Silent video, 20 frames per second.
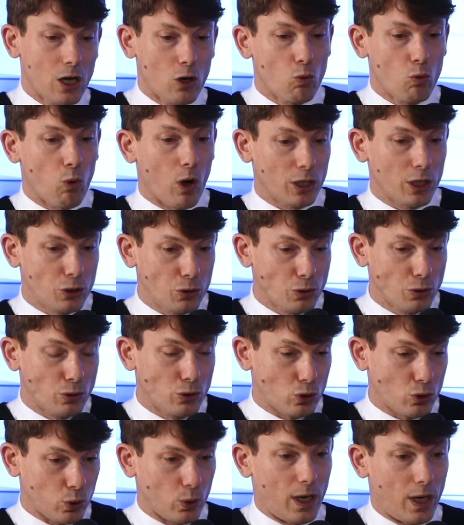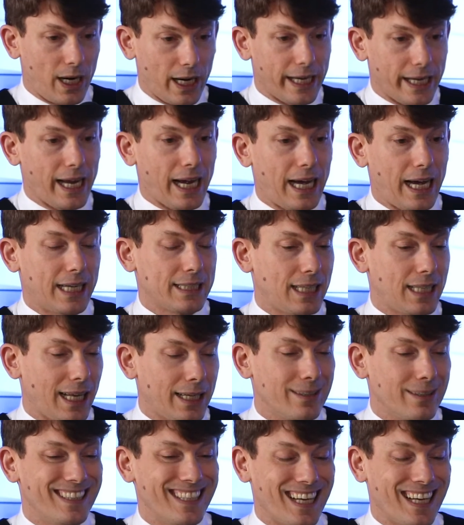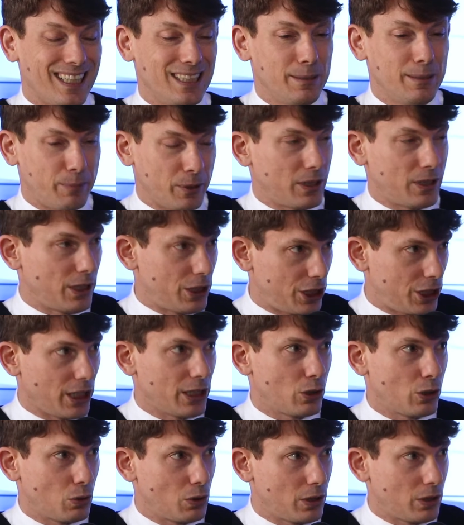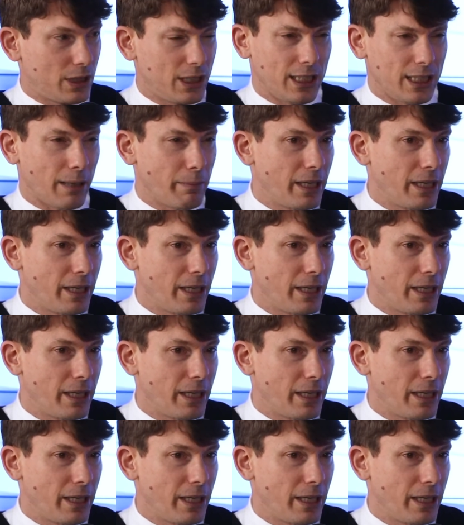what you try has like a 90% chance to succeed.